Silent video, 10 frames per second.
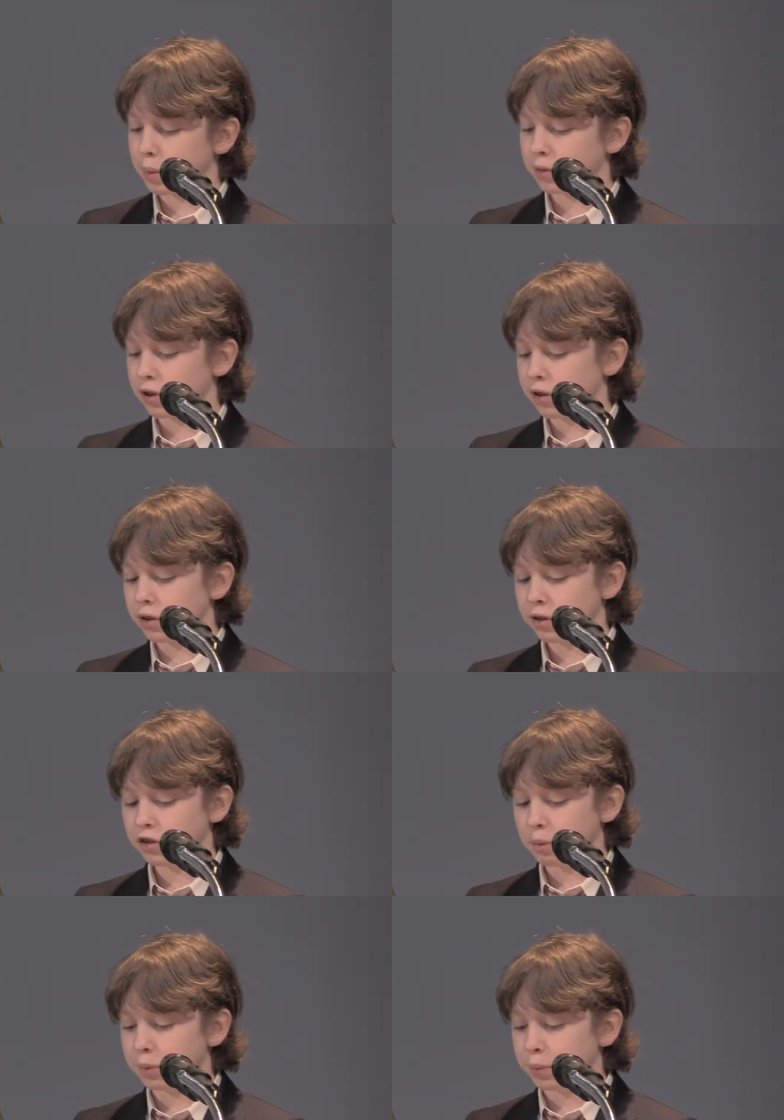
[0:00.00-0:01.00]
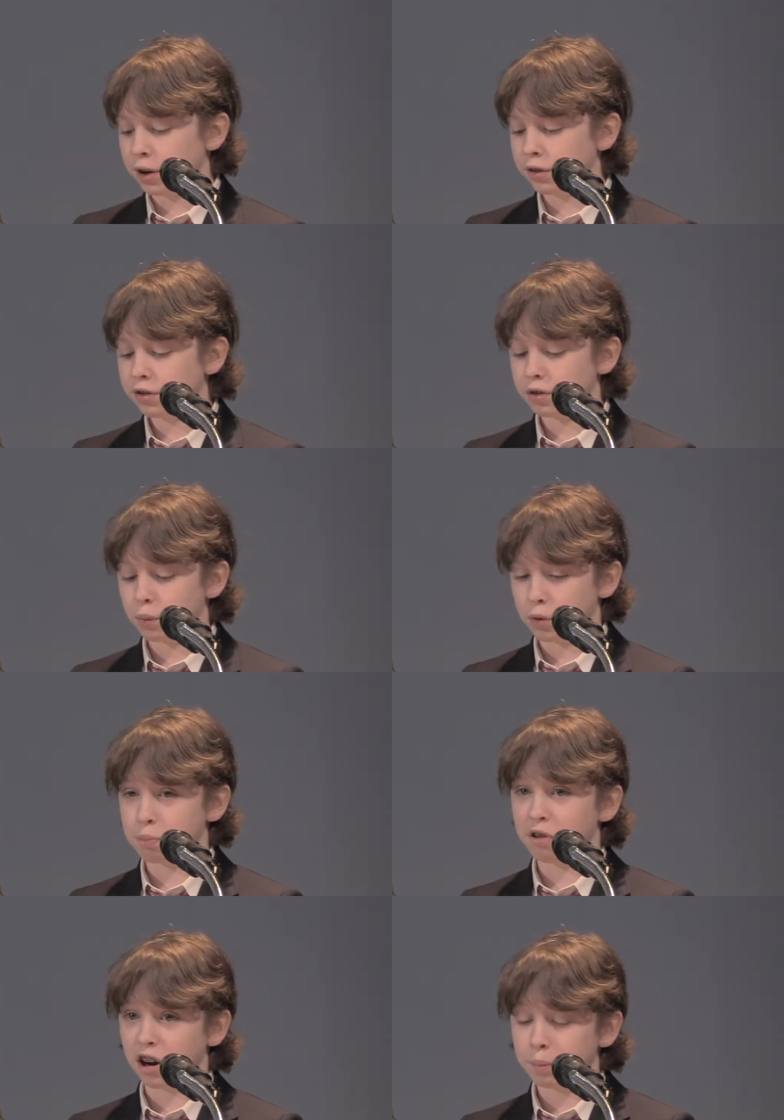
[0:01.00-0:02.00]
Amazon, simply because,
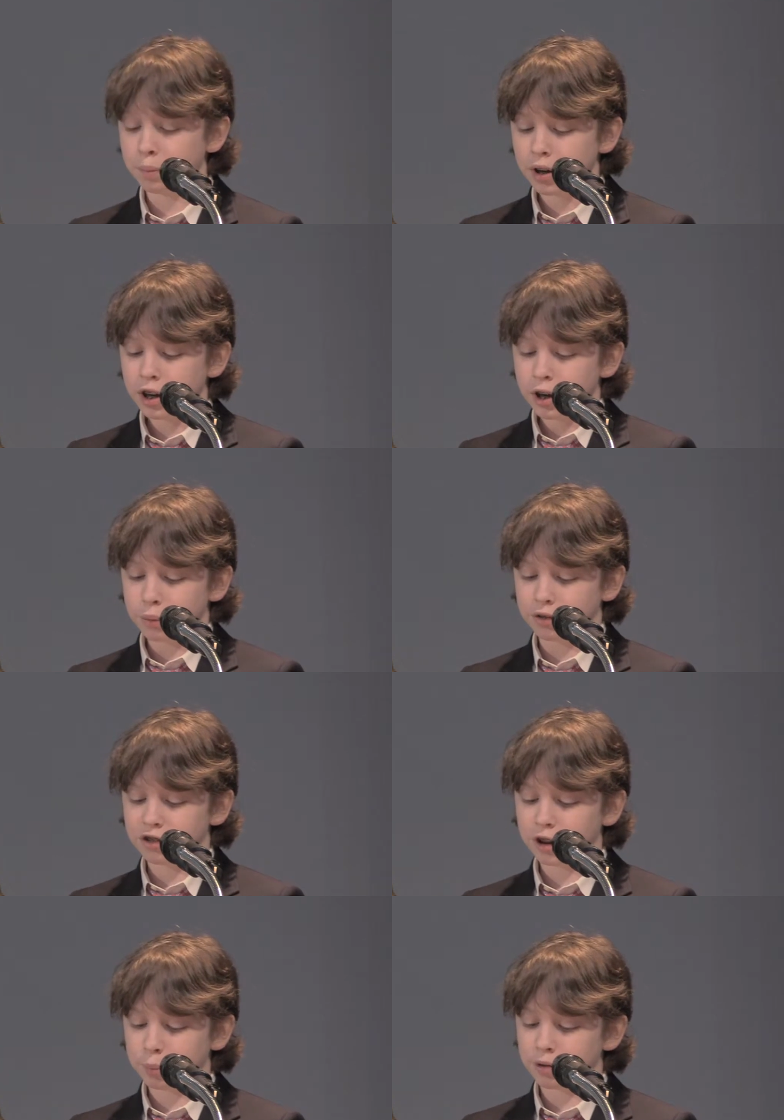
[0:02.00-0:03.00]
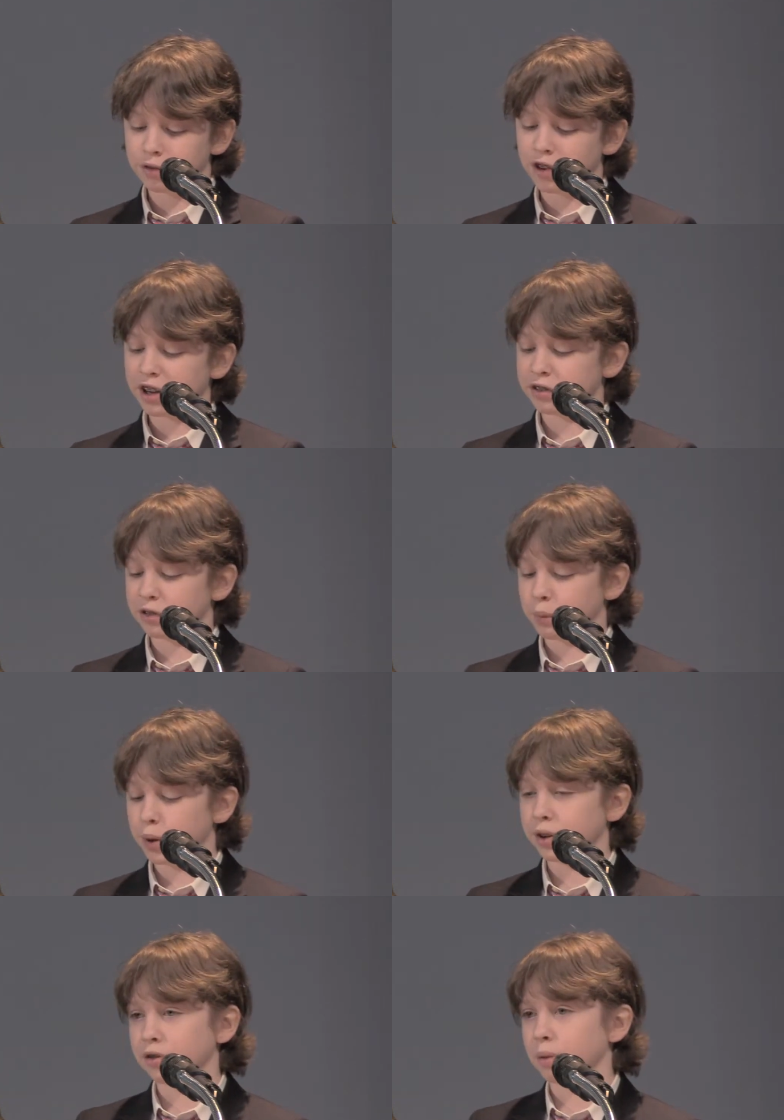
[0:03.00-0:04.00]
with Prime, it was cheaper and faster than
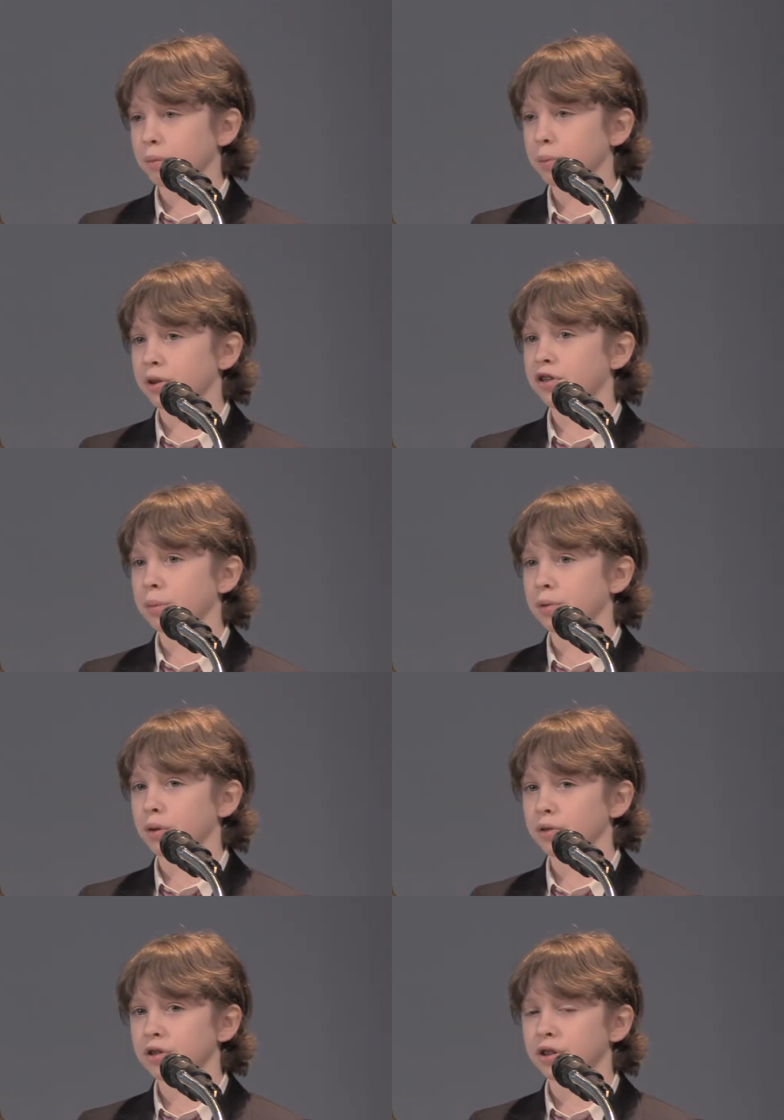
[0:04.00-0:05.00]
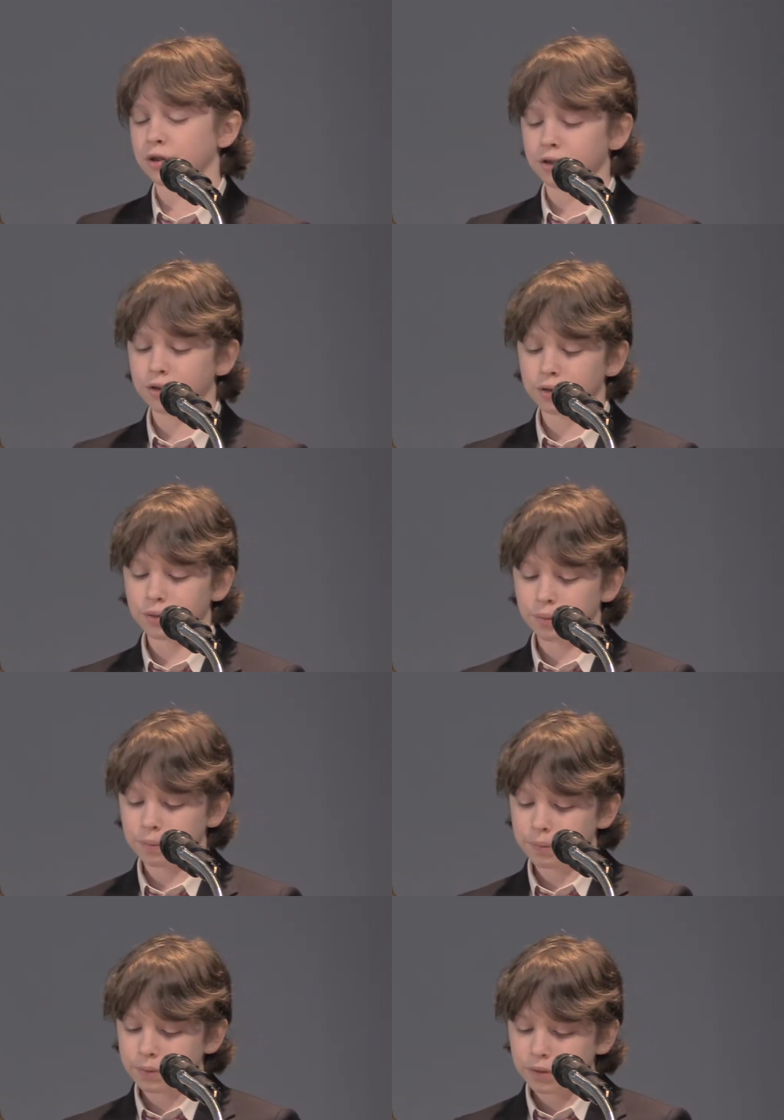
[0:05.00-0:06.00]
waiting for them to be shipped overseas.
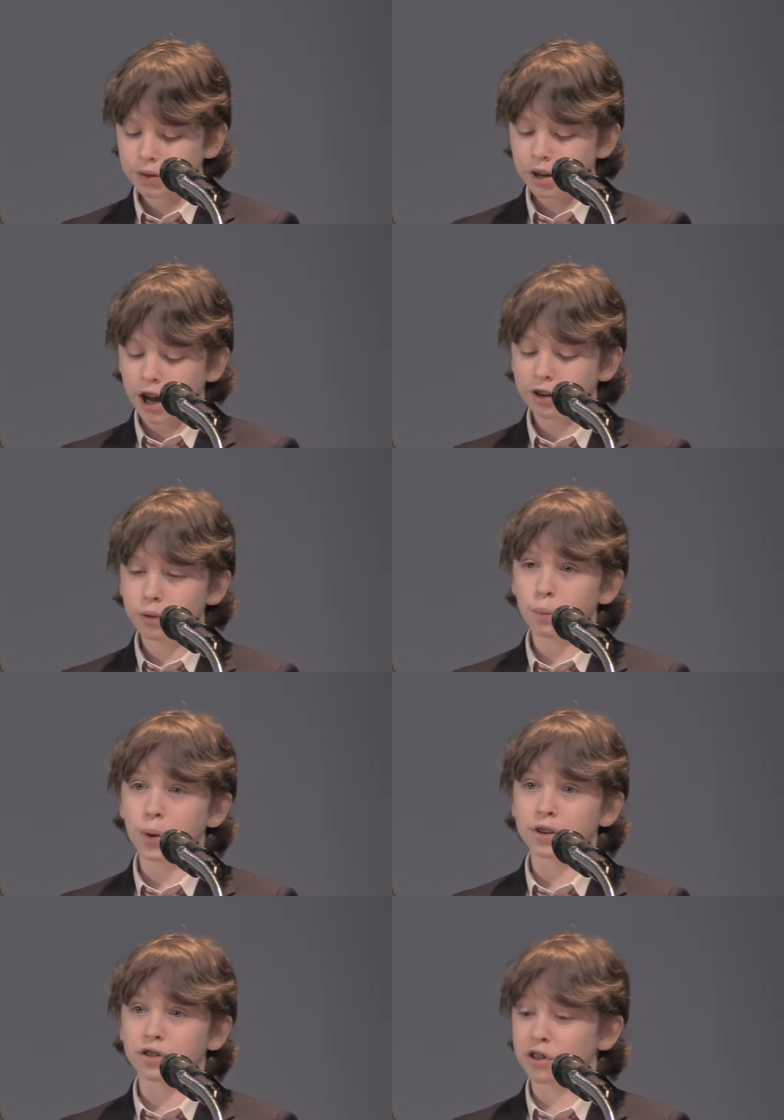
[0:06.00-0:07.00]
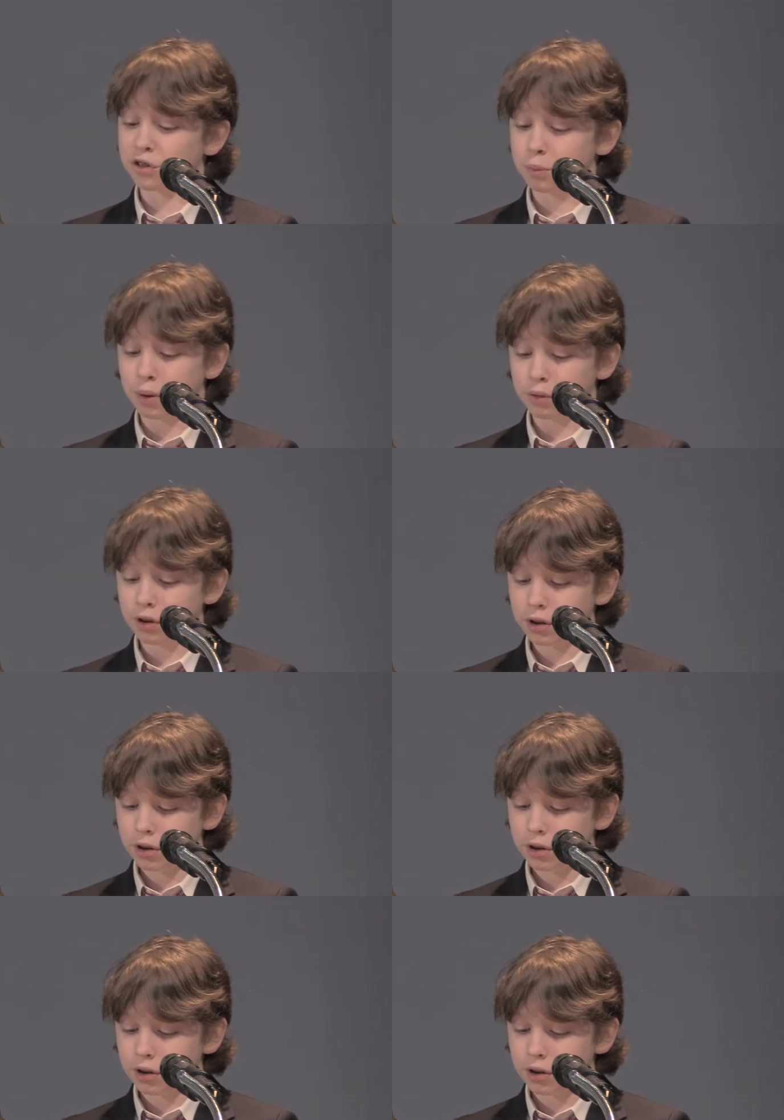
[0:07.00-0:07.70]
I couldn't wait to start the build.